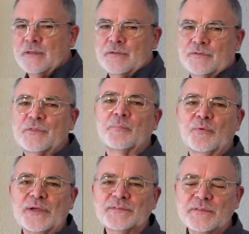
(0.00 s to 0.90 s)
So the
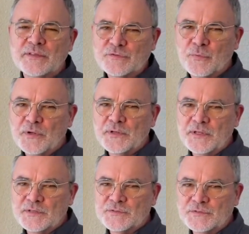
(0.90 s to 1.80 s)
price of this one
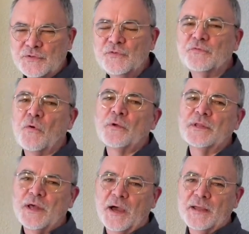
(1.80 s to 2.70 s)
is
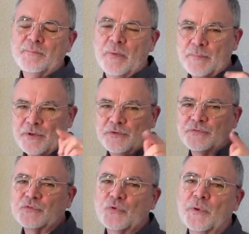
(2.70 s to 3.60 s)
$249. Remember,
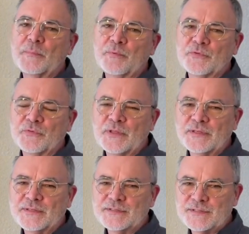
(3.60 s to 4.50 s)
there's a
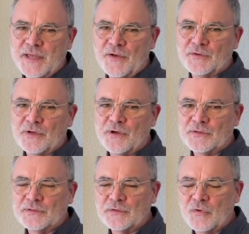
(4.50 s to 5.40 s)
20% discount
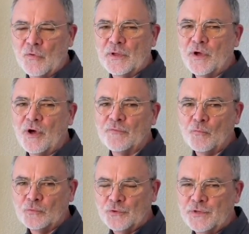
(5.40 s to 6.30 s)
going
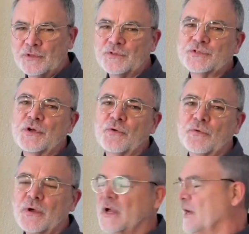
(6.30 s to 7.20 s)
on during the
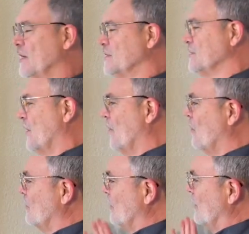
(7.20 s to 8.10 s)
show.
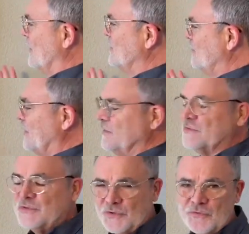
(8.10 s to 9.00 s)
So this
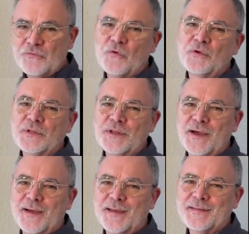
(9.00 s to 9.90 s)
piece,
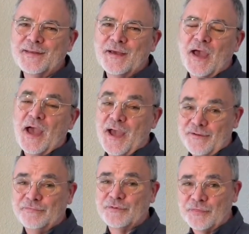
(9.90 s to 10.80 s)
$249,
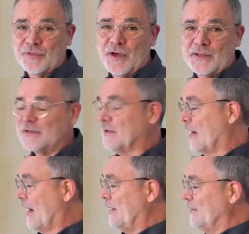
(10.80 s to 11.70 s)
Afterthought,
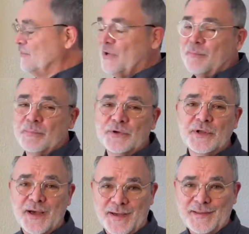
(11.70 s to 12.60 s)
item number
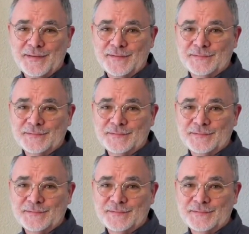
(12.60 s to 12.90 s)
9.